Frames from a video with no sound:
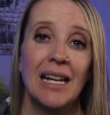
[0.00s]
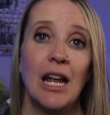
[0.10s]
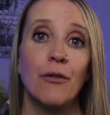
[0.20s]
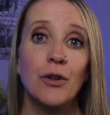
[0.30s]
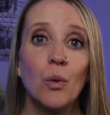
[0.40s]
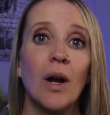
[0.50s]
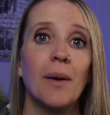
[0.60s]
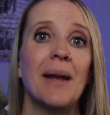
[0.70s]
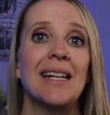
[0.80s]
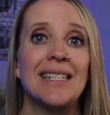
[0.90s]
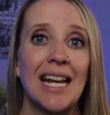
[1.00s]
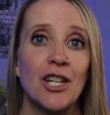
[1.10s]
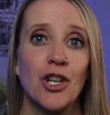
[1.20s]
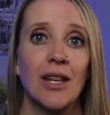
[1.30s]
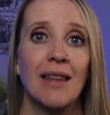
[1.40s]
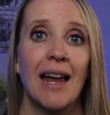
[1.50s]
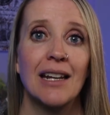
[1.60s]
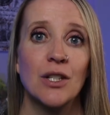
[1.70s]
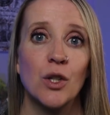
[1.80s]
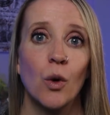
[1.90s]
Now, if you want a meditation
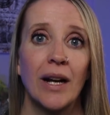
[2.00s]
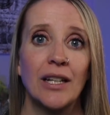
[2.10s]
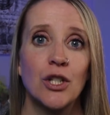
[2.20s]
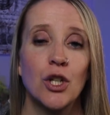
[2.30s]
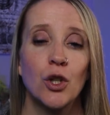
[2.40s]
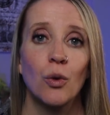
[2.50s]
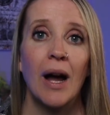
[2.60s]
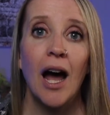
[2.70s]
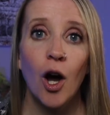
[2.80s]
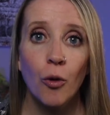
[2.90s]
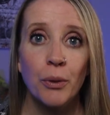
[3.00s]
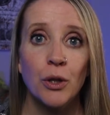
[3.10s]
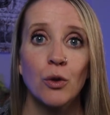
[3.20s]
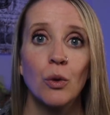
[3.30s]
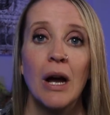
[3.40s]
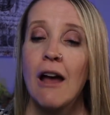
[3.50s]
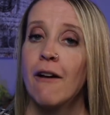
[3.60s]
that is going to help you